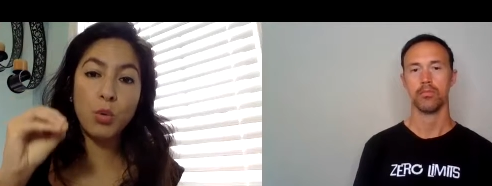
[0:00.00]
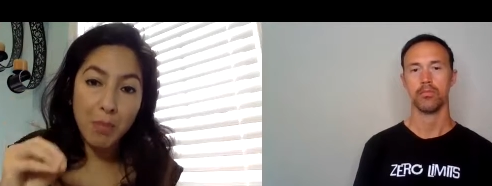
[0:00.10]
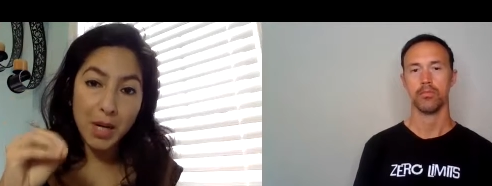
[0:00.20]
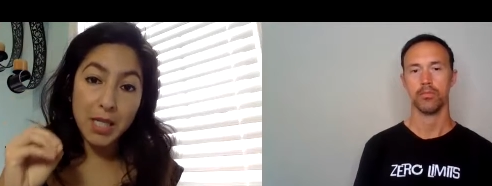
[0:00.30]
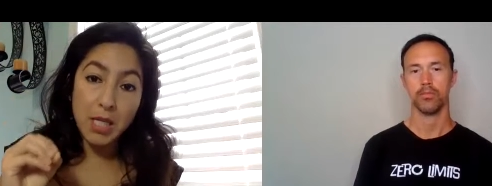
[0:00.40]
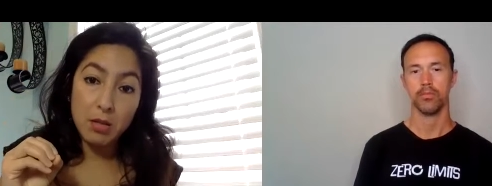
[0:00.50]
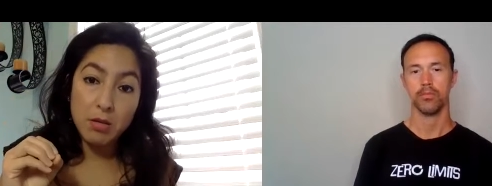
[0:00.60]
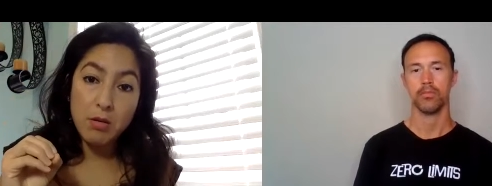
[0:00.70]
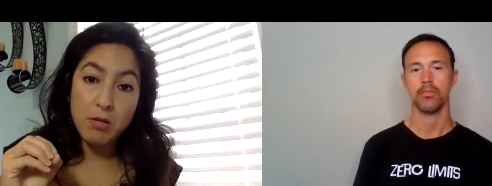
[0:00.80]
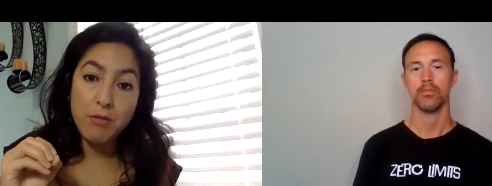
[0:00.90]
Speaker 1: money.
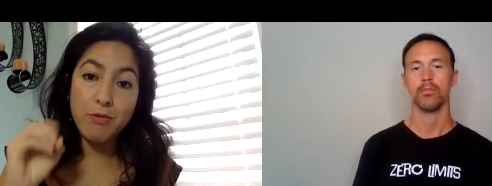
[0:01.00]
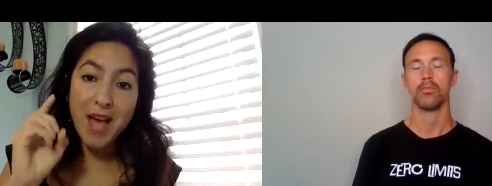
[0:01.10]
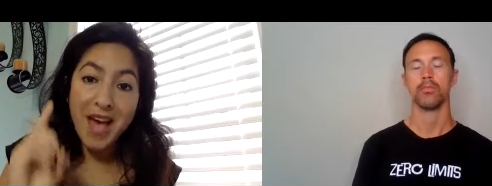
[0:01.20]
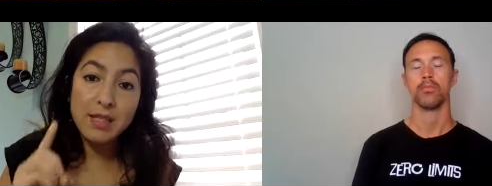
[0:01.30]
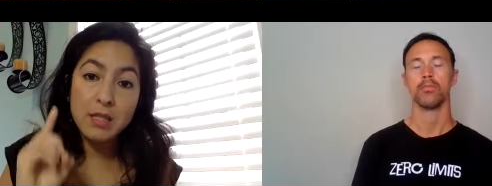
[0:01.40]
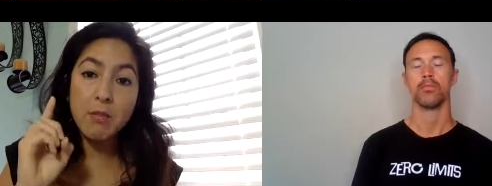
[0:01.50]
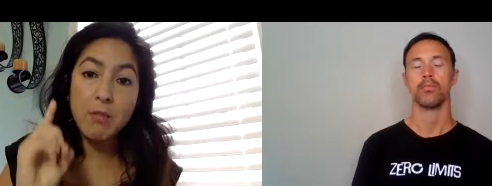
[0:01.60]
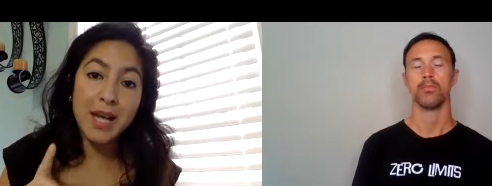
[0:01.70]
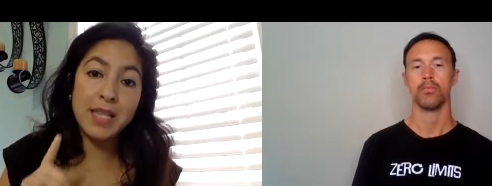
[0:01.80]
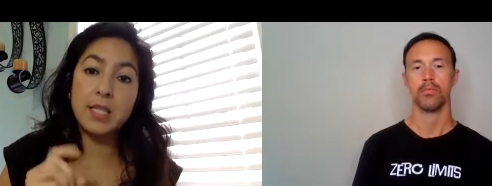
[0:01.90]
That is the
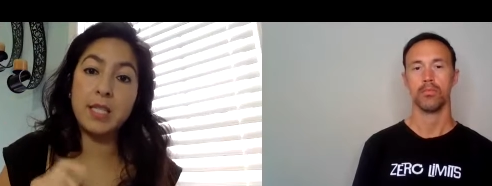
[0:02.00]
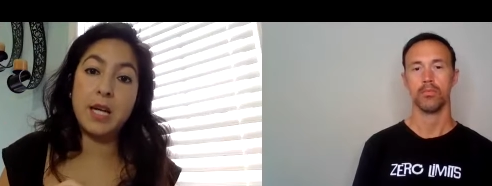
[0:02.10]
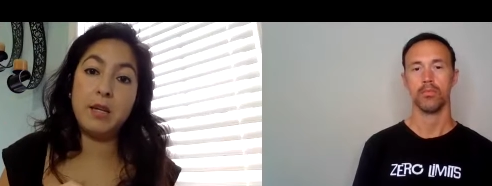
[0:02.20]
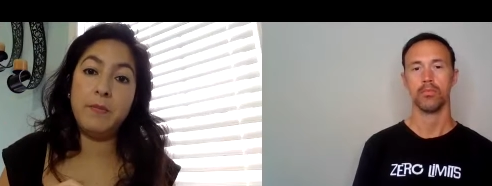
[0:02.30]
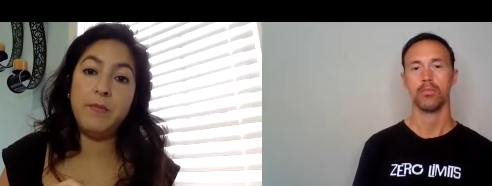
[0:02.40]
mindset.